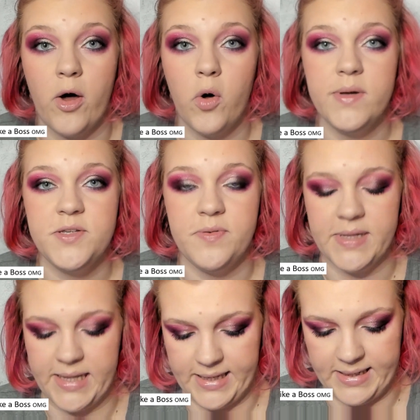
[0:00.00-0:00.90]
always
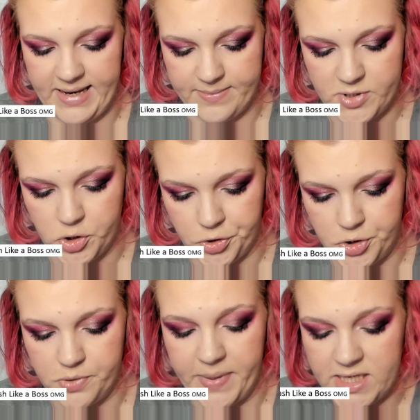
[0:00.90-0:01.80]
feel like a damn
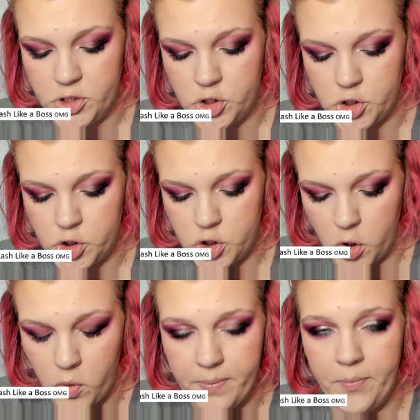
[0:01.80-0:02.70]
surgeon, but it's
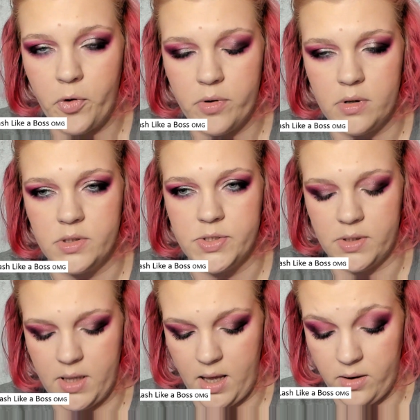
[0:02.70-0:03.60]
so important to
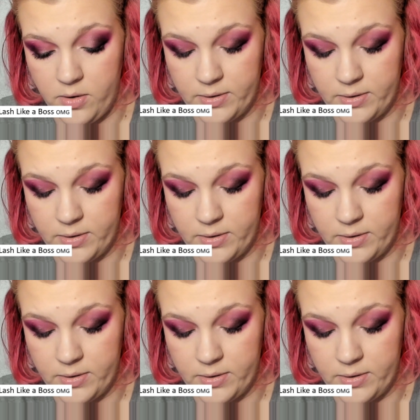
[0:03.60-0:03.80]
cut your